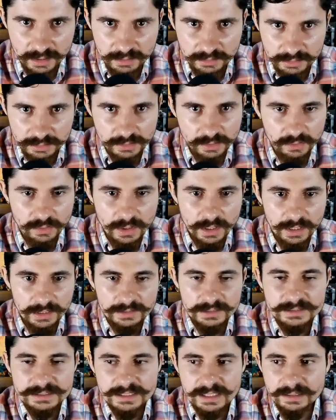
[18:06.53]

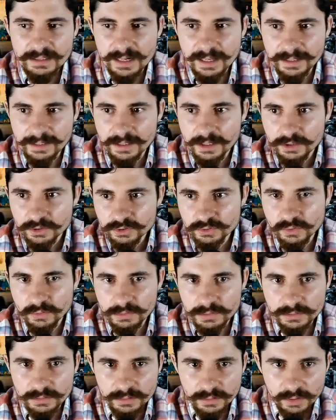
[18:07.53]
and it's not like,
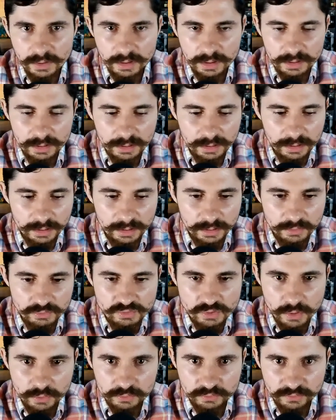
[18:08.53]
in
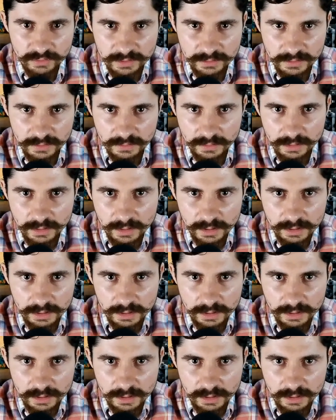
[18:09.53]
Roadrunner,